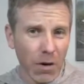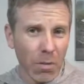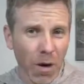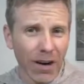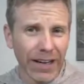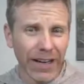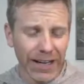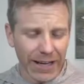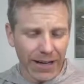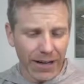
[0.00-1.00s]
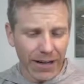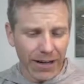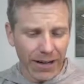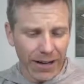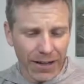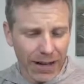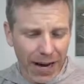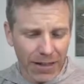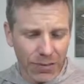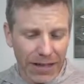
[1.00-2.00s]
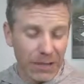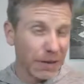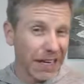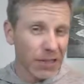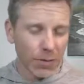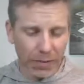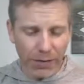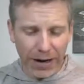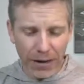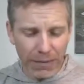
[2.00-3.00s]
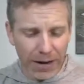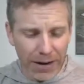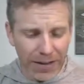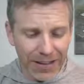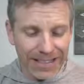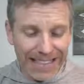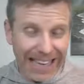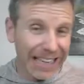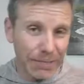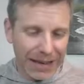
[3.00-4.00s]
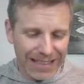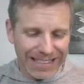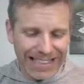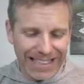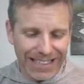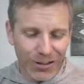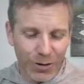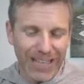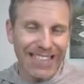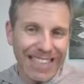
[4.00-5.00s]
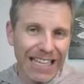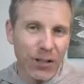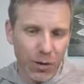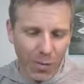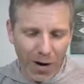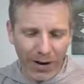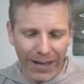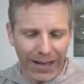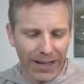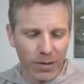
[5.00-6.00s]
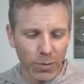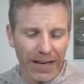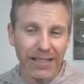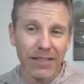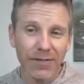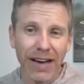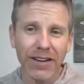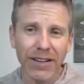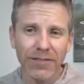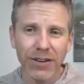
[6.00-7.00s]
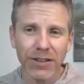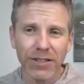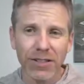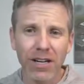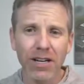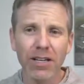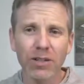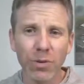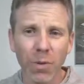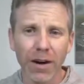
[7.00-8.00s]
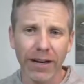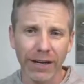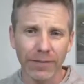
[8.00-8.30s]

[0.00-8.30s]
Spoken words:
Walking in it in God's ways begins with prayer, but the second piece needed to continue walking in his ways is found in verse 20.